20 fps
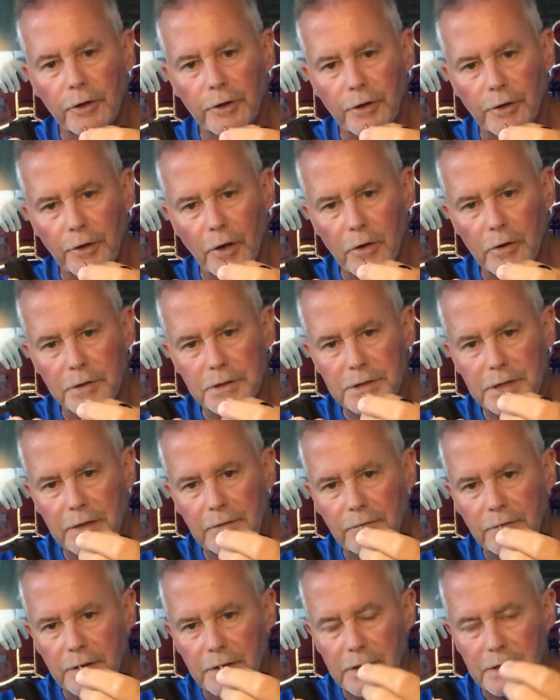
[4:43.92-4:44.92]
You'll notice
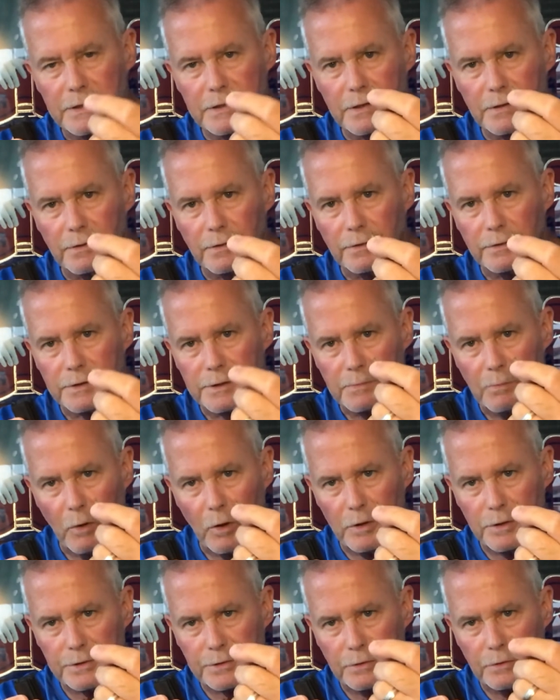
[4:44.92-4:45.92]
even these
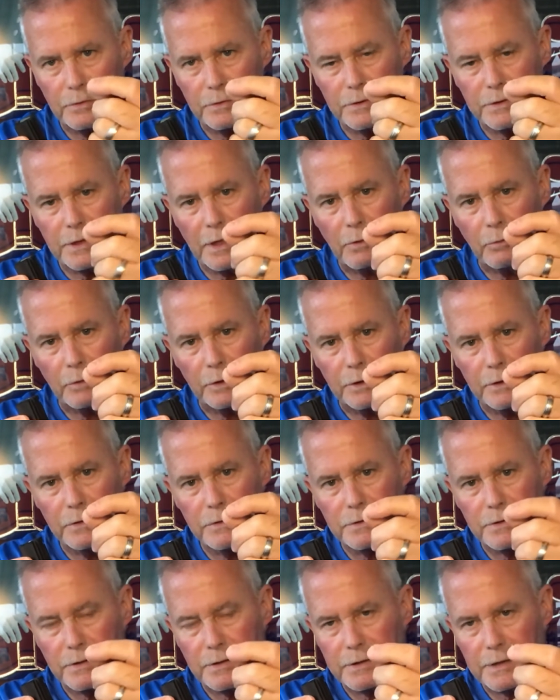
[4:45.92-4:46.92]
small screws that we
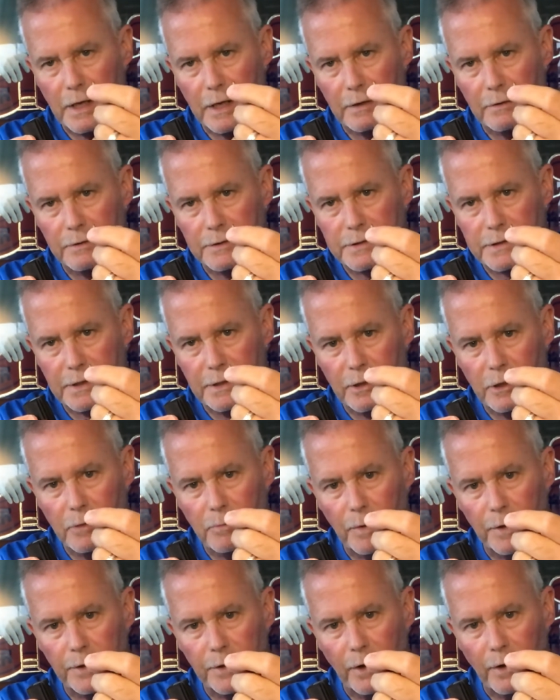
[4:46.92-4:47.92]
use are stainless steel,
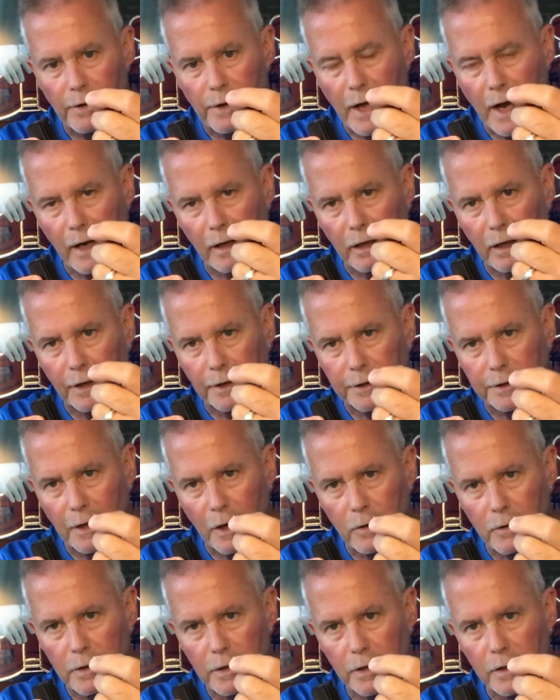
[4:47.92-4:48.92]
but they're nylon
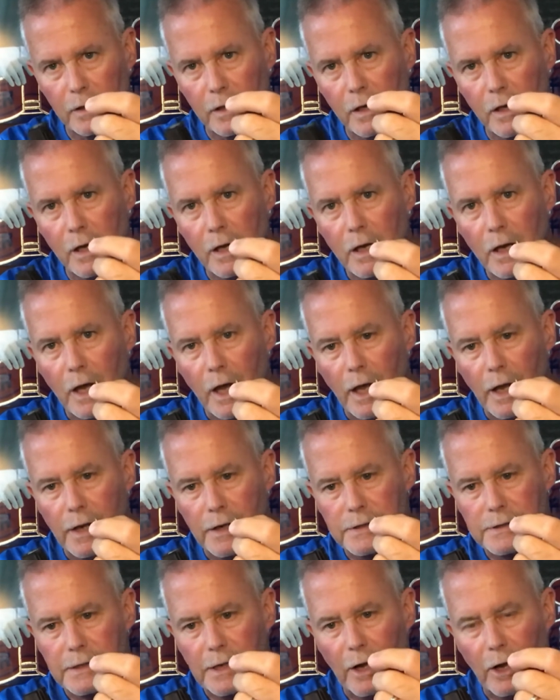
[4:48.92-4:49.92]
coated,
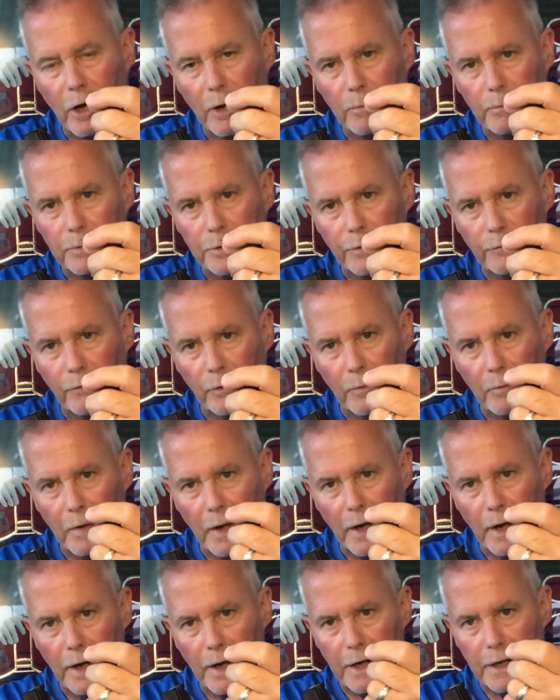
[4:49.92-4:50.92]
and it's to help you from
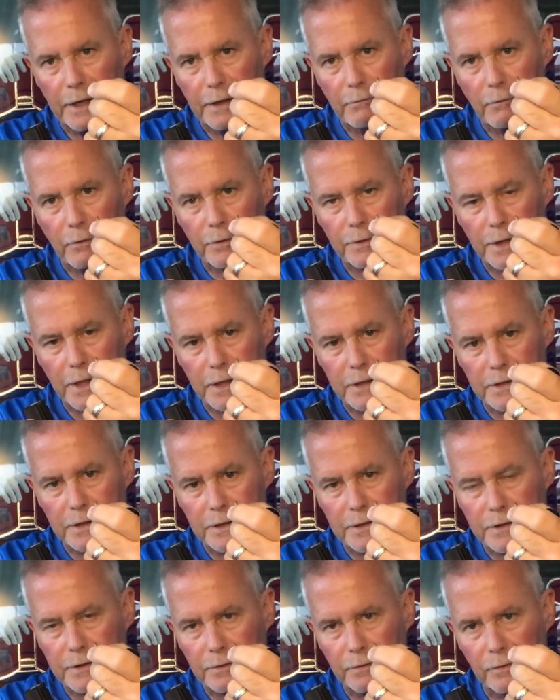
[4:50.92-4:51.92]
any
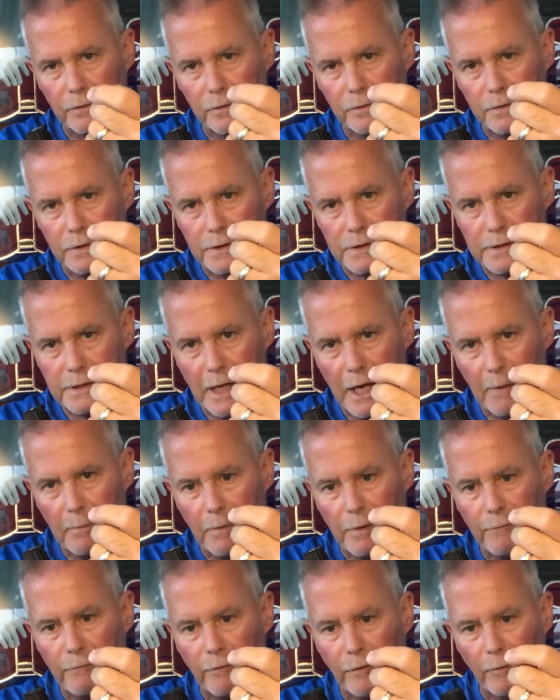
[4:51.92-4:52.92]
rotation screw to
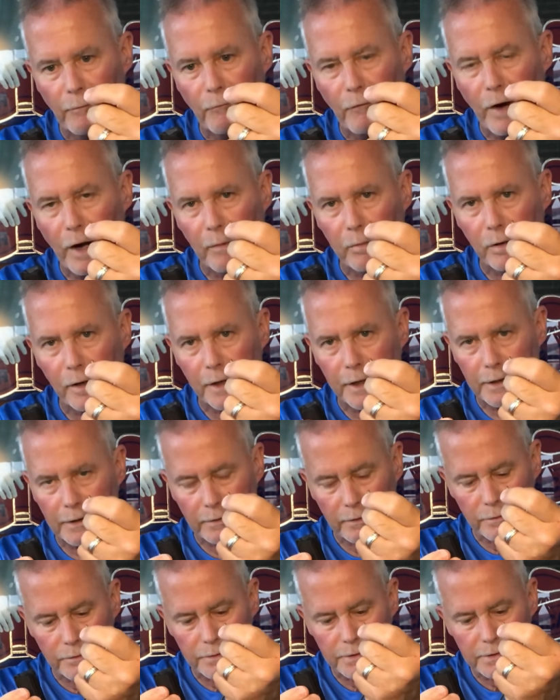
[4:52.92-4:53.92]
stop it from vibrating
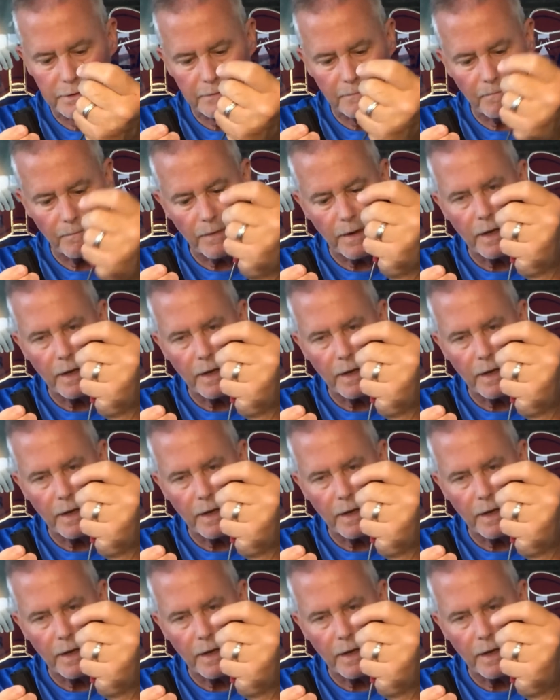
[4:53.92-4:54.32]
loose.